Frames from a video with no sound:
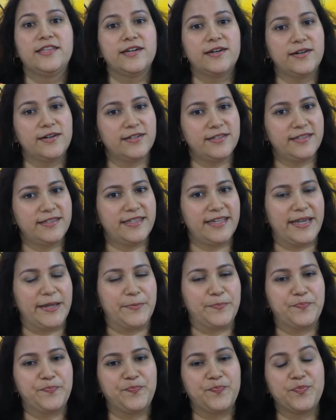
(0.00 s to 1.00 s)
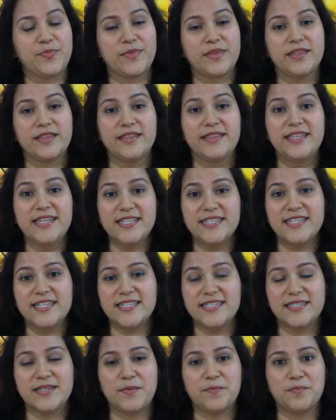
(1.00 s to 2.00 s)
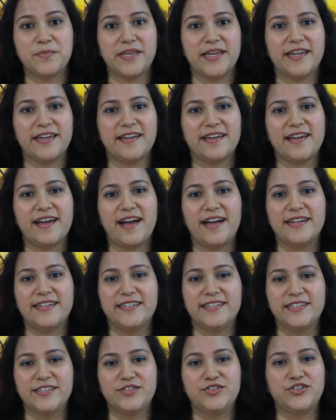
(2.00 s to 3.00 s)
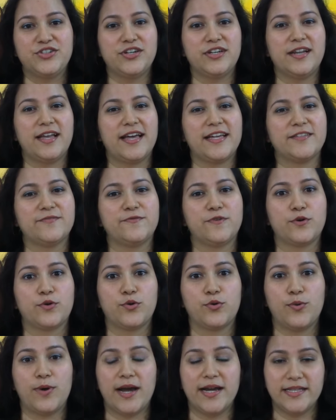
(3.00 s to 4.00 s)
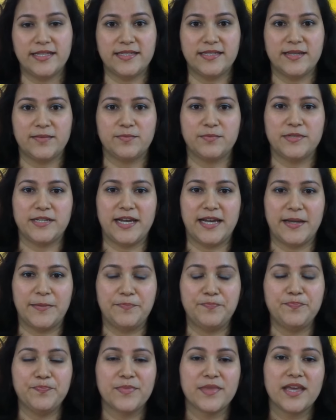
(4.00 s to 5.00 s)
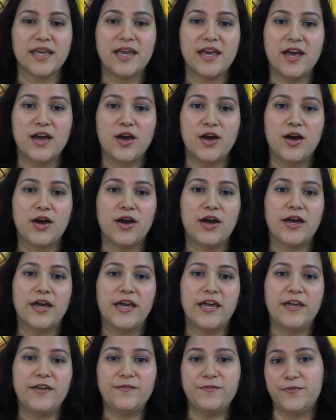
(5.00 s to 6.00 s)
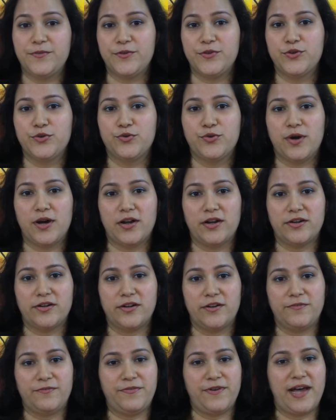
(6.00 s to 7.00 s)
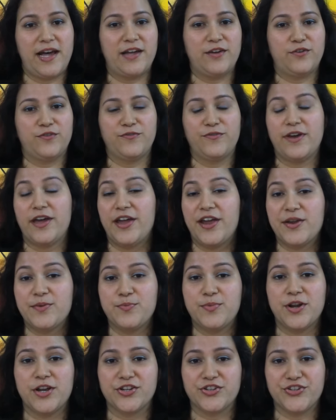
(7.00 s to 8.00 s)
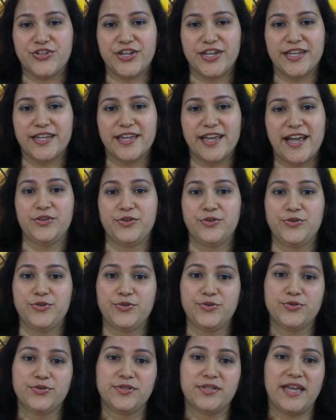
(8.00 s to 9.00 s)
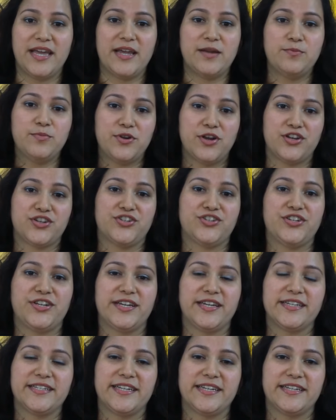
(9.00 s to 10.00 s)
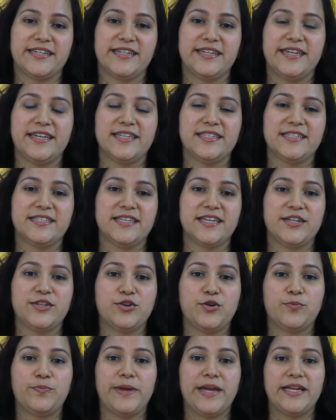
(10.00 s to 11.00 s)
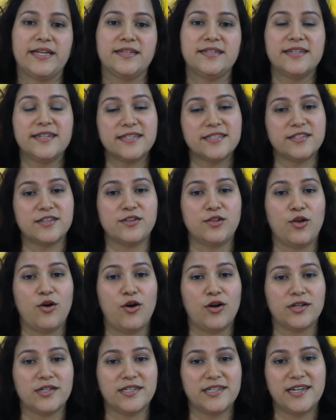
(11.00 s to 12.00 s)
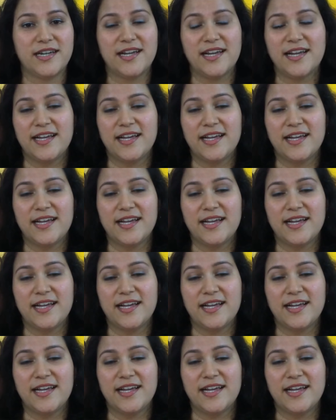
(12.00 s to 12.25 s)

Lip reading: Third thing, this is something I didn't realize for quite some time. If you are a fan of airbrushing, you use airbrushing techniques in your paintings a lot,